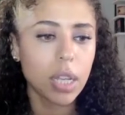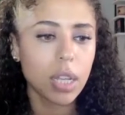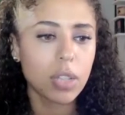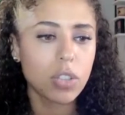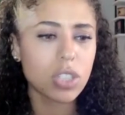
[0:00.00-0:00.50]

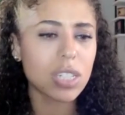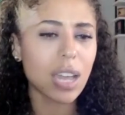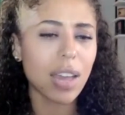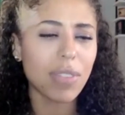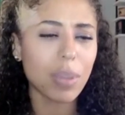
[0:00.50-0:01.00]
just to
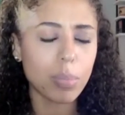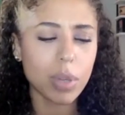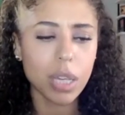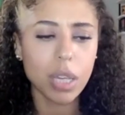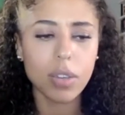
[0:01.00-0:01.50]
have them
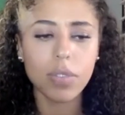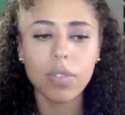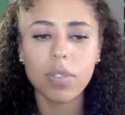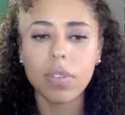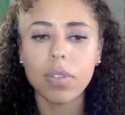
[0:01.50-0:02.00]
be
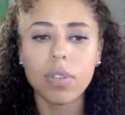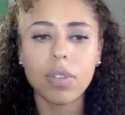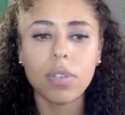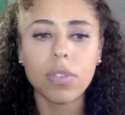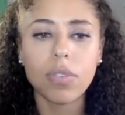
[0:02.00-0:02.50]

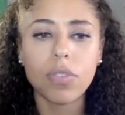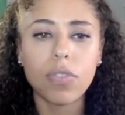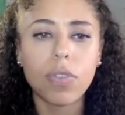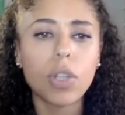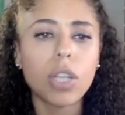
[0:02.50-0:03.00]

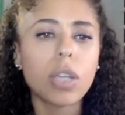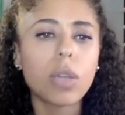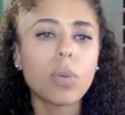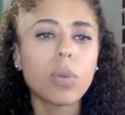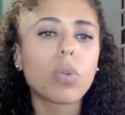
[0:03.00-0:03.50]

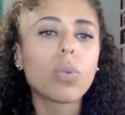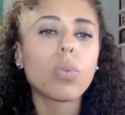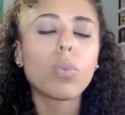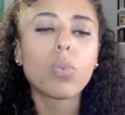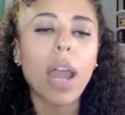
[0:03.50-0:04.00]
fully
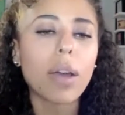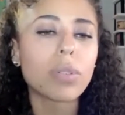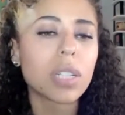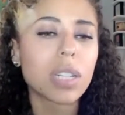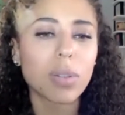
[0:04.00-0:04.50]

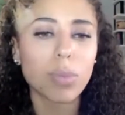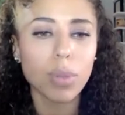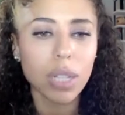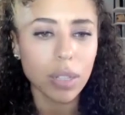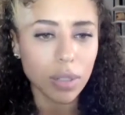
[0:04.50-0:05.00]
rounded and
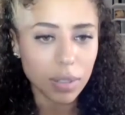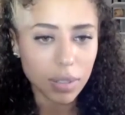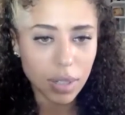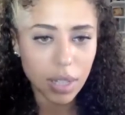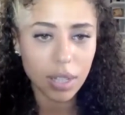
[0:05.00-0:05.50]
real
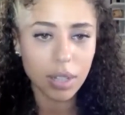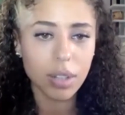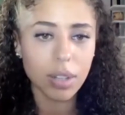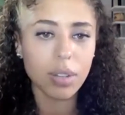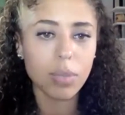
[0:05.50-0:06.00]

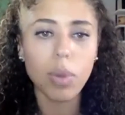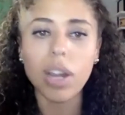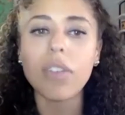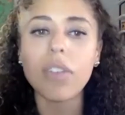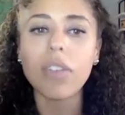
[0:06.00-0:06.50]
in
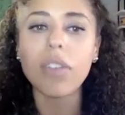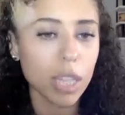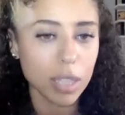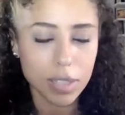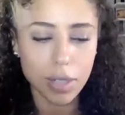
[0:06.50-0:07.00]
whatever that
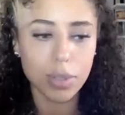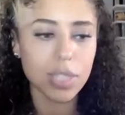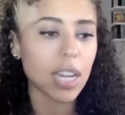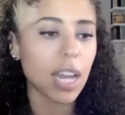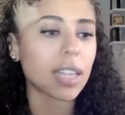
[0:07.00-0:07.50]
means. So it's
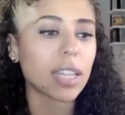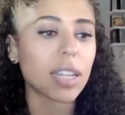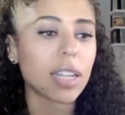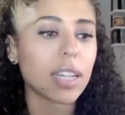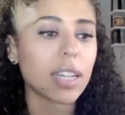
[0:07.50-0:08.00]
not that
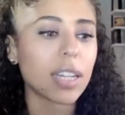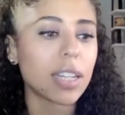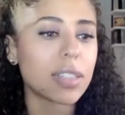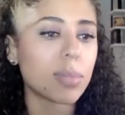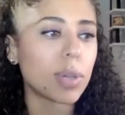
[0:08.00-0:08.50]
they
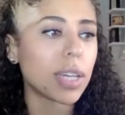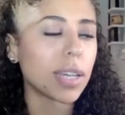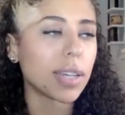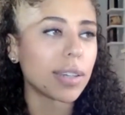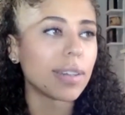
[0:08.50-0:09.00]
need to
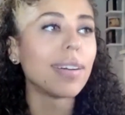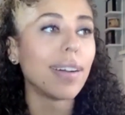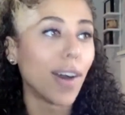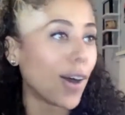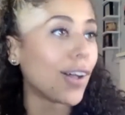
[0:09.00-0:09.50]
be
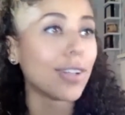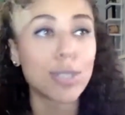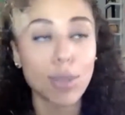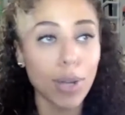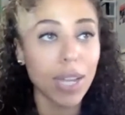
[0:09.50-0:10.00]
all
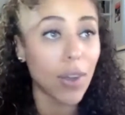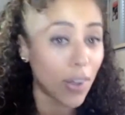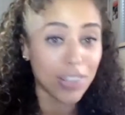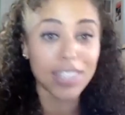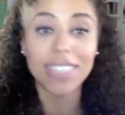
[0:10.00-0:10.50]
joy
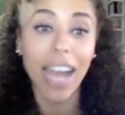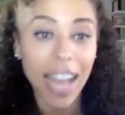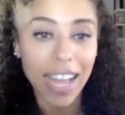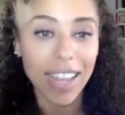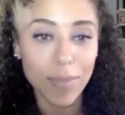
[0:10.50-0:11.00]
all the
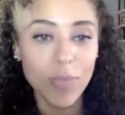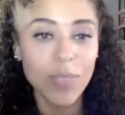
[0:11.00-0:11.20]
time,